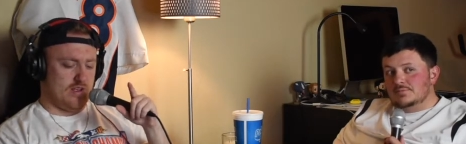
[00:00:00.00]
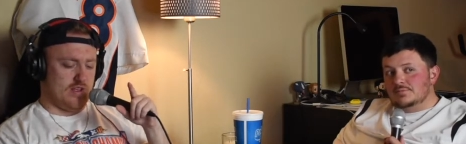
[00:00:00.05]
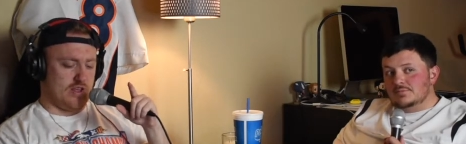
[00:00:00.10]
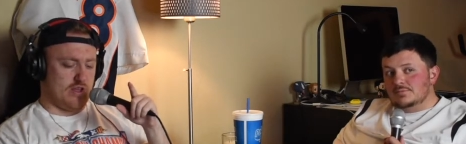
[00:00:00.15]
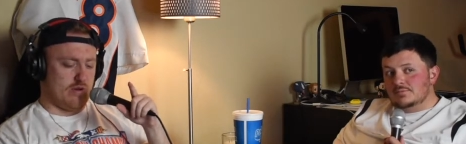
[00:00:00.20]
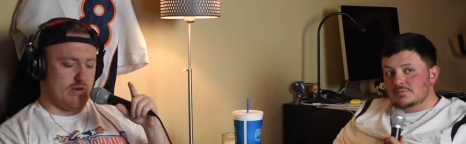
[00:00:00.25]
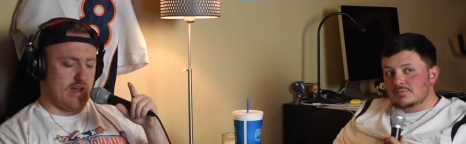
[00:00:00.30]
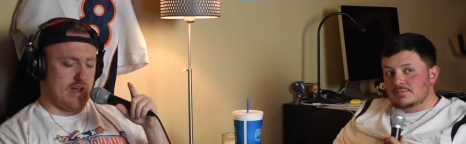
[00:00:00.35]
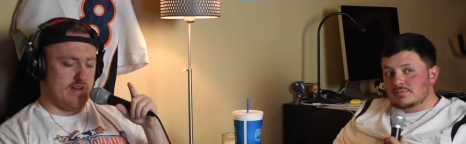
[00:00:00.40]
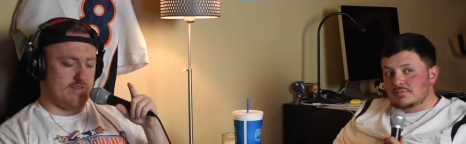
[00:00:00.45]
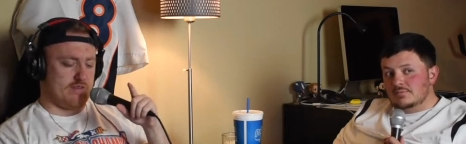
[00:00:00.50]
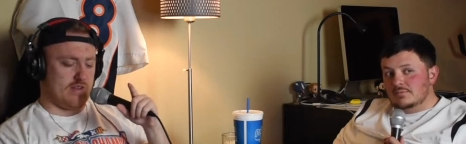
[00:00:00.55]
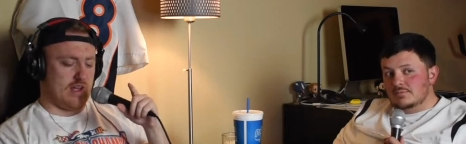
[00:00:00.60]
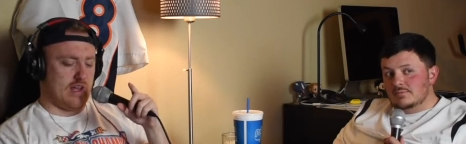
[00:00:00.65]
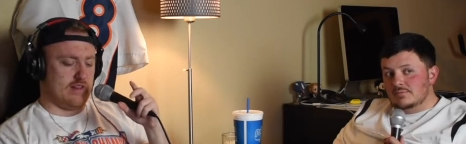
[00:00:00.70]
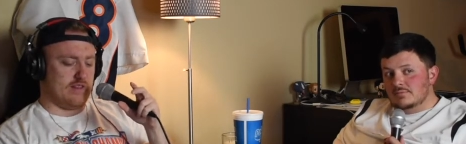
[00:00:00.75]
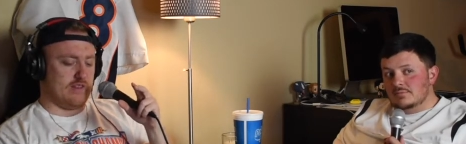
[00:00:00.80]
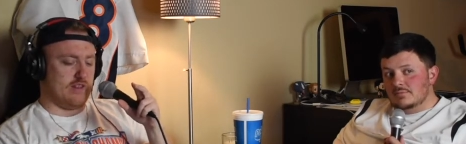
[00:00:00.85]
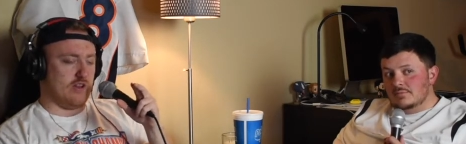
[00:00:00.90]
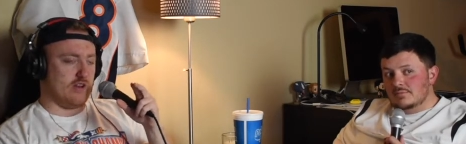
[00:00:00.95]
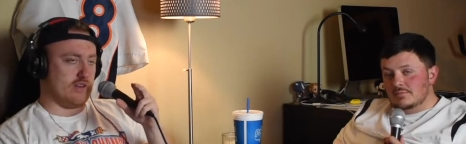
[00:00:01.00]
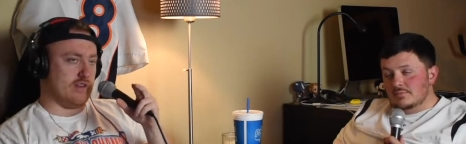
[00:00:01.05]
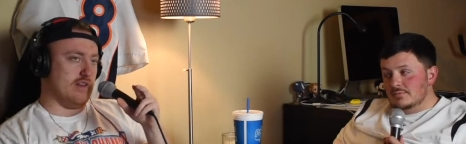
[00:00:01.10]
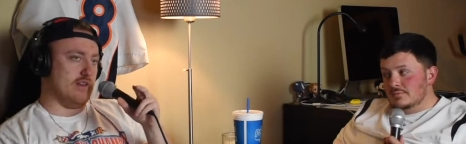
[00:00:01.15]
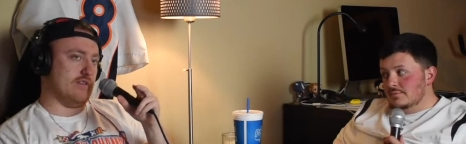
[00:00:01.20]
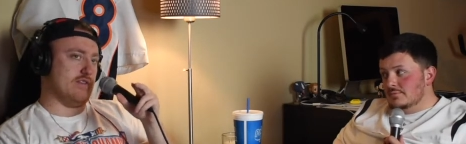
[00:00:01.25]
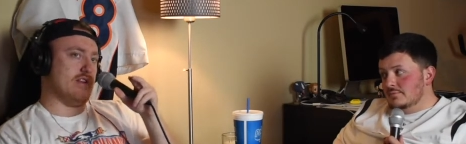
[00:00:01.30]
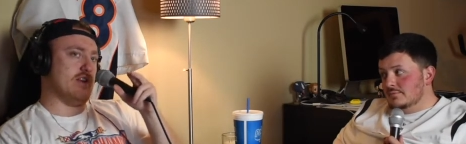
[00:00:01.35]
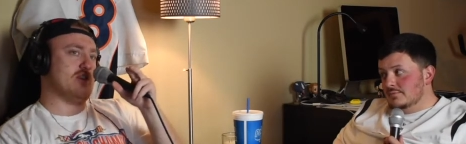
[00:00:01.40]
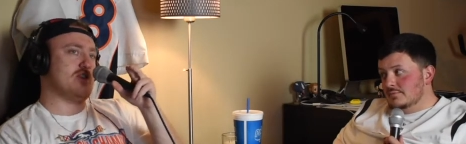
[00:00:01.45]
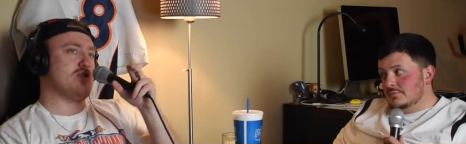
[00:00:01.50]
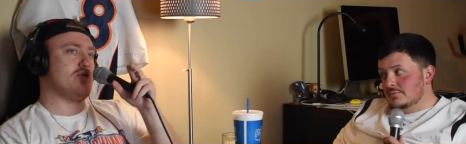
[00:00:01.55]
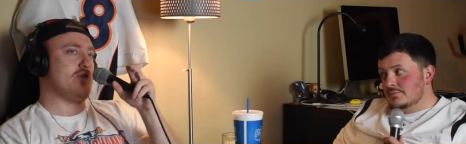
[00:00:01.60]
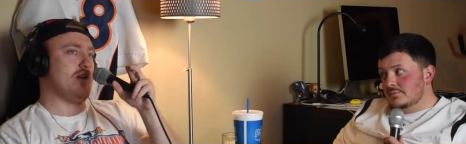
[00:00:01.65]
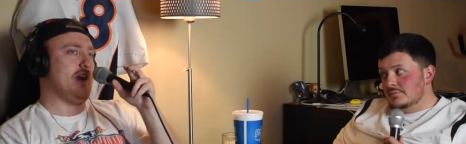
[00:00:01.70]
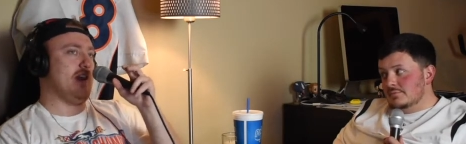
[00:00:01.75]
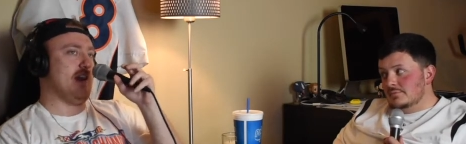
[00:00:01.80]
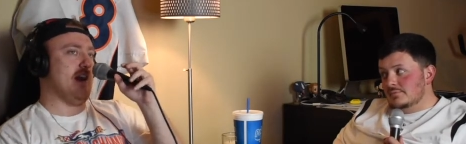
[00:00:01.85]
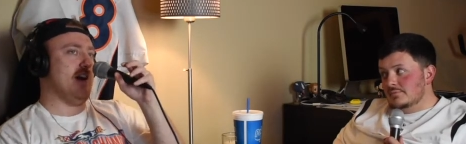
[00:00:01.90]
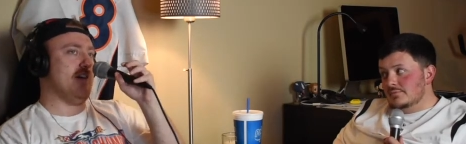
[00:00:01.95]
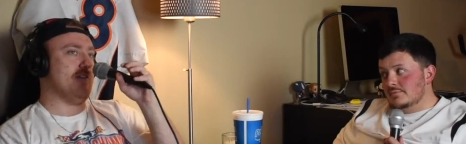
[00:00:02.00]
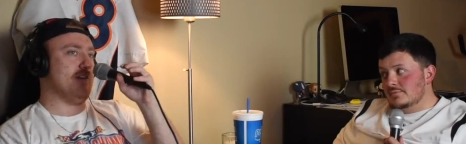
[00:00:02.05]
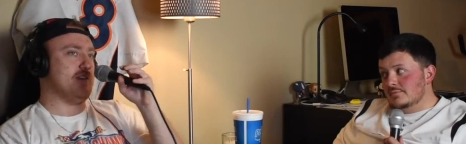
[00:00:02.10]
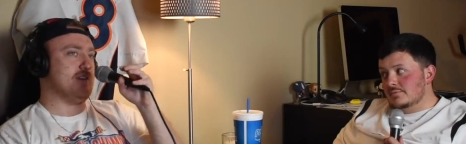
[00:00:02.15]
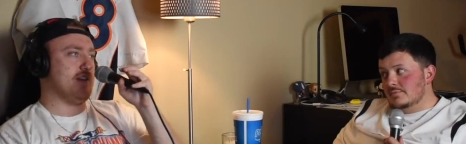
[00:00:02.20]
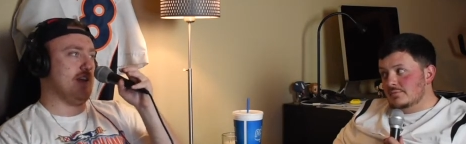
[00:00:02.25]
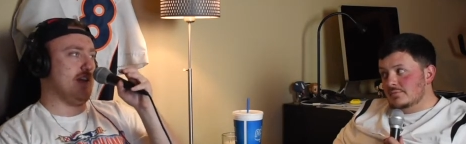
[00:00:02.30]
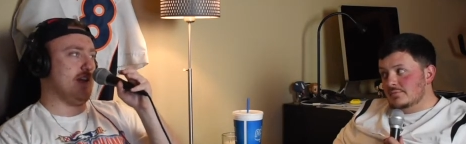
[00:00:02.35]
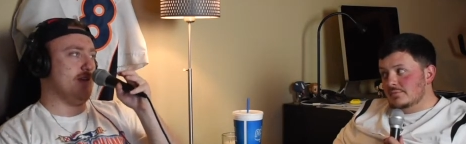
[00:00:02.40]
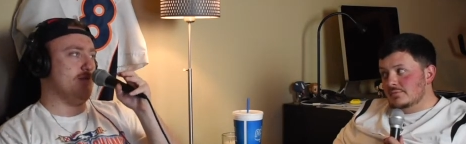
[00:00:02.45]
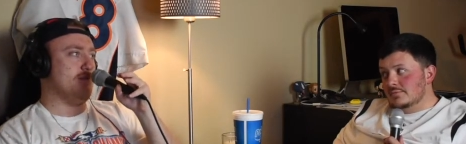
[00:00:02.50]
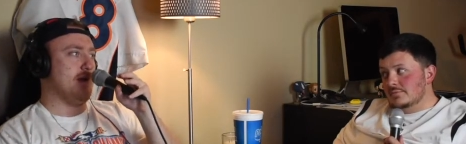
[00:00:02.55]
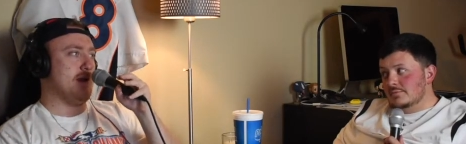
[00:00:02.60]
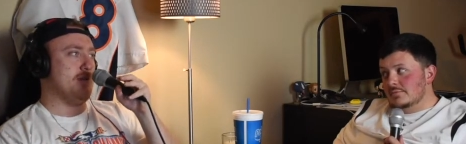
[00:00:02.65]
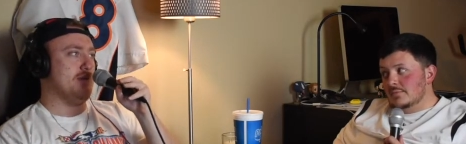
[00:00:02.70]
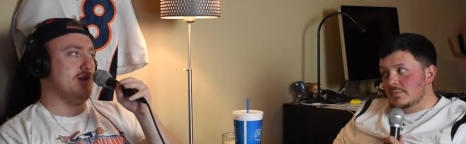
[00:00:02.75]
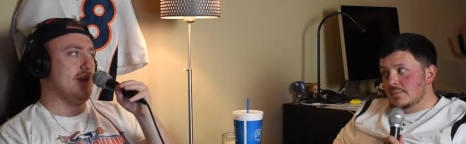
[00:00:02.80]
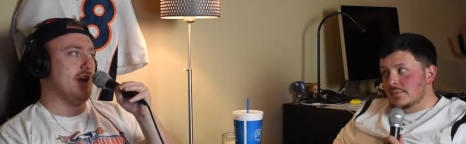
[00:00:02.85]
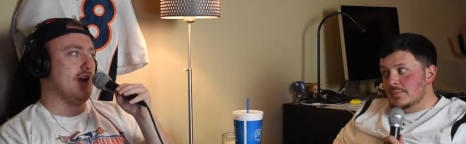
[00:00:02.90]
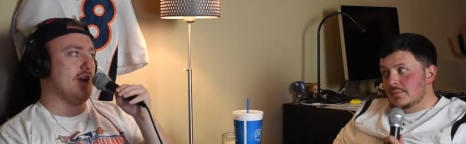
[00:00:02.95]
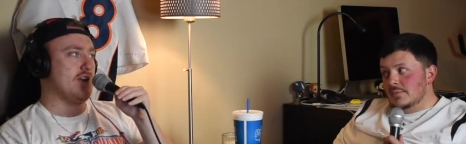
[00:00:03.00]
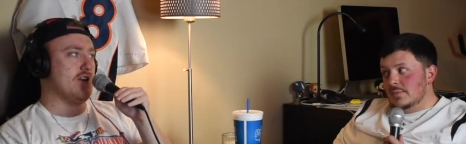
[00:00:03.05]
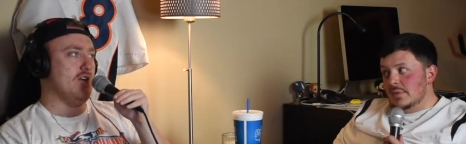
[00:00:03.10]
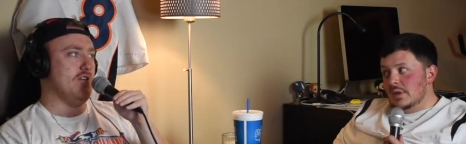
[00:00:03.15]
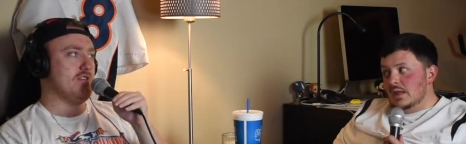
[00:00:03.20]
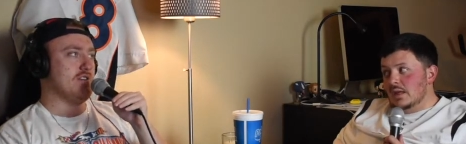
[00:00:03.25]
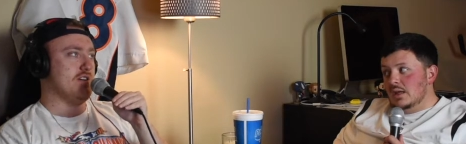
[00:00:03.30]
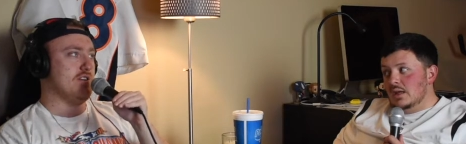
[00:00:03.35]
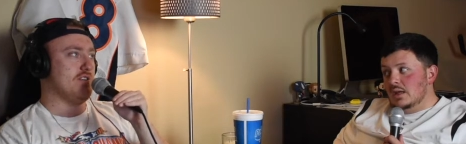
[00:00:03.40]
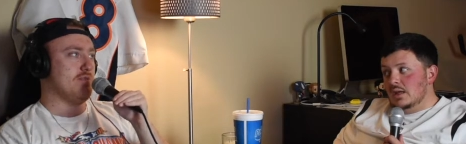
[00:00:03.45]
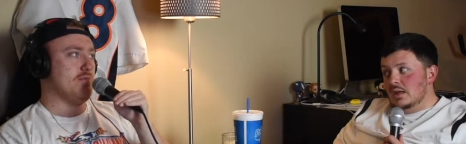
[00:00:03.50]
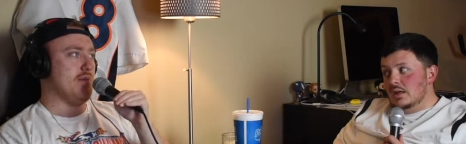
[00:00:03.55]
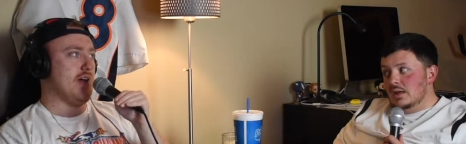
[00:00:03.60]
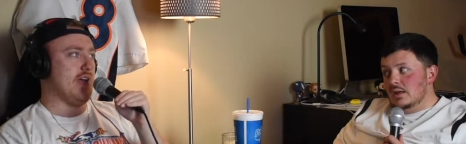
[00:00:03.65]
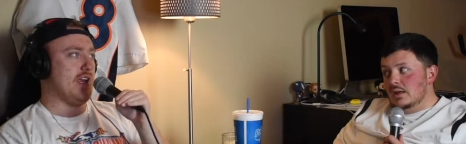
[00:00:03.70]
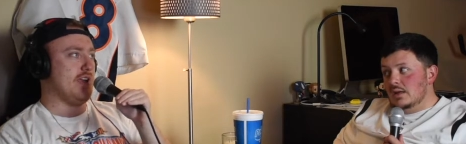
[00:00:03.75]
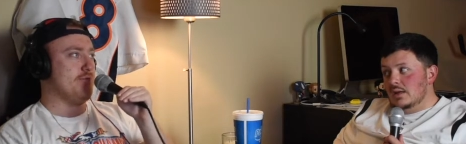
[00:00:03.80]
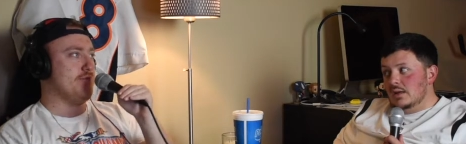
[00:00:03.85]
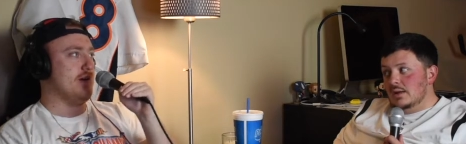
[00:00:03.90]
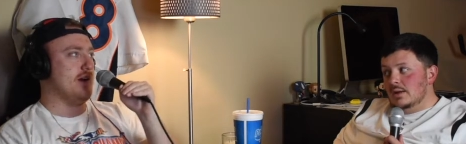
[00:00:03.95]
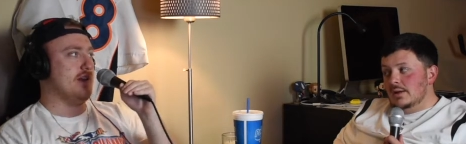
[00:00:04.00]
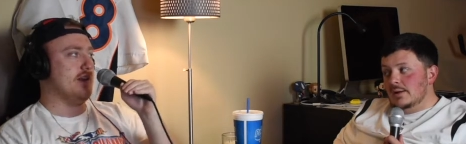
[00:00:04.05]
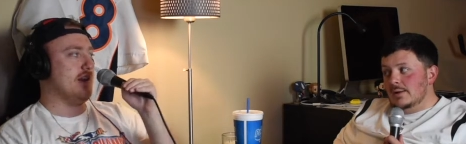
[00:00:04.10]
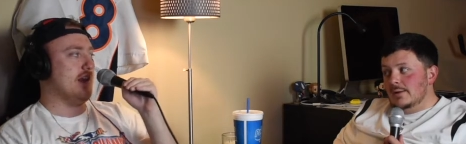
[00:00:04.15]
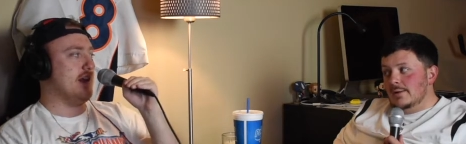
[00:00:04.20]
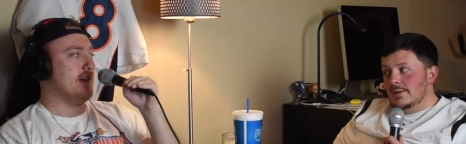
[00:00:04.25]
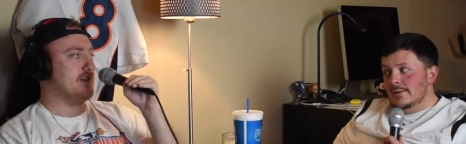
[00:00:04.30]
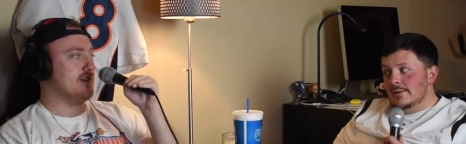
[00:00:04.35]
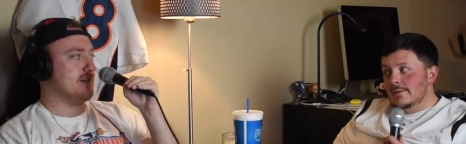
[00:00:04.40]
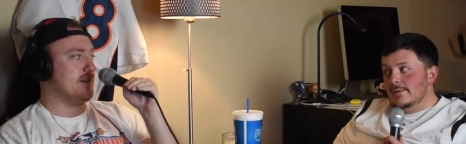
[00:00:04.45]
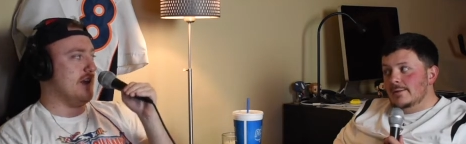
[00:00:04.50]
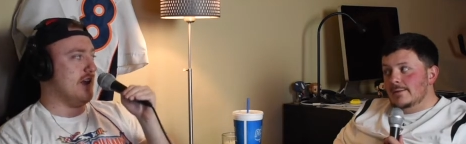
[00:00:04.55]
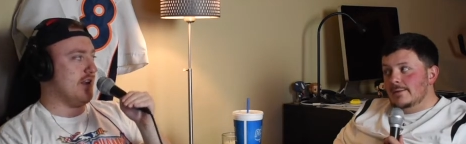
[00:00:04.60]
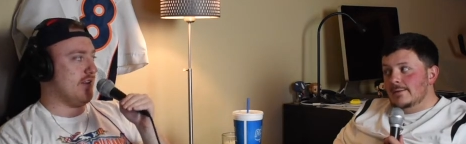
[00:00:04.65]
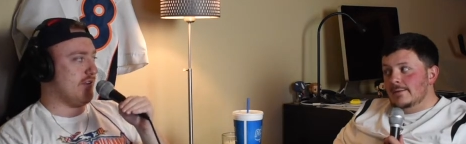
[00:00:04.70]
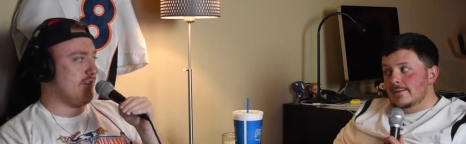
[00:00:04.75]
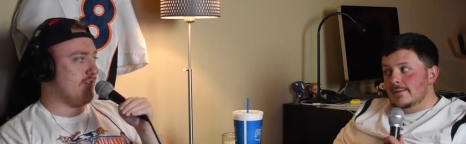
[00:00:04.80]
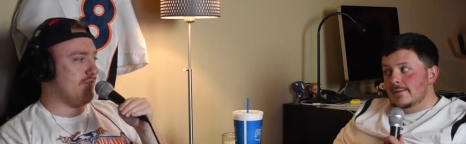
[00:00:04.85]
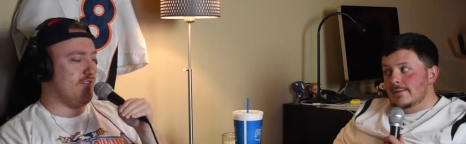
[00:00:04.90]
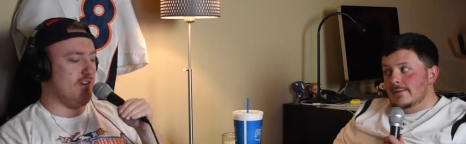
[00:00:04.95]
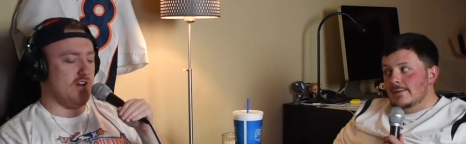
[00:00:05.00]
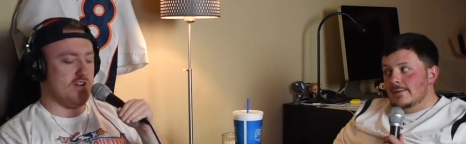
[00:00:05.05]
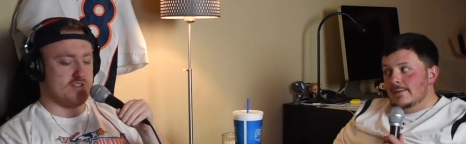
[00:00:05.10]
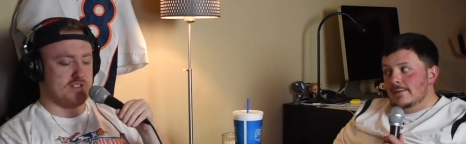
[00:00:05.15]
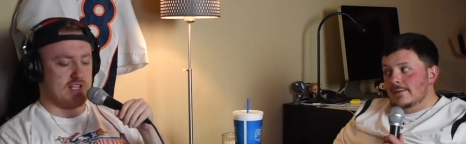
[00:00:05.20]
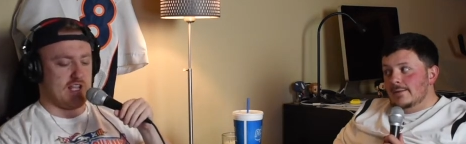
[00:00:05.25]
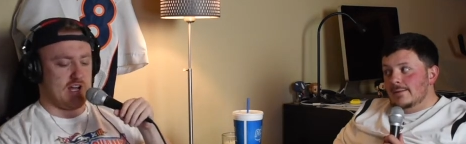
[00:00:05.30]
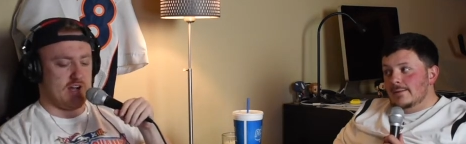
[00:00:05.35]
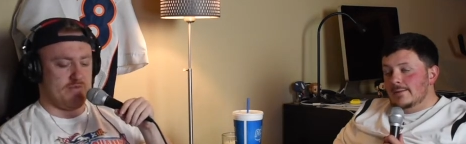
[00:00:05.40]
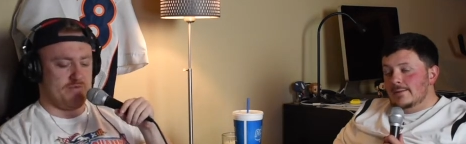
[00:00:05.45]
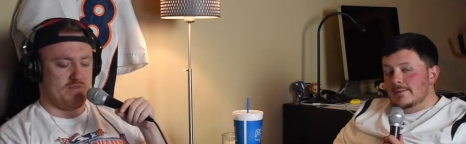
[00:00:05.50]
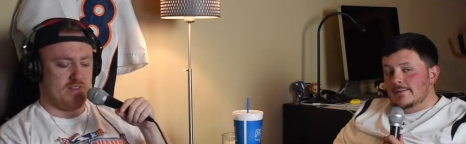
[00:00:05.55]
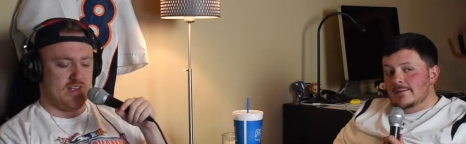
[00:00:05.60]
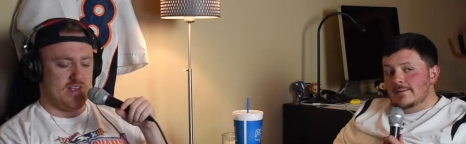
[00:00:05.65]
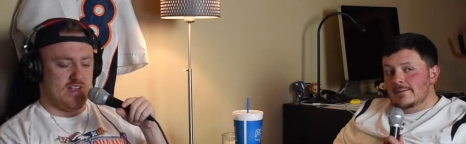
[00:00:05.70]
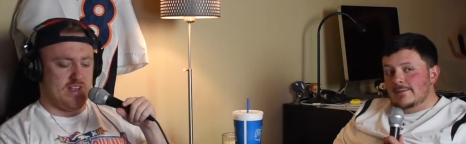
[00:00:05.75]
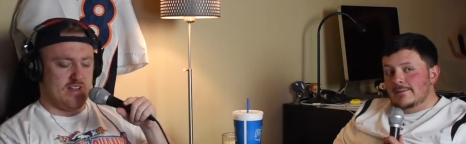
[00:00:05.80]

Speaker 1: you have and look the tree obviously maybe they coach under Mike but it's it falls down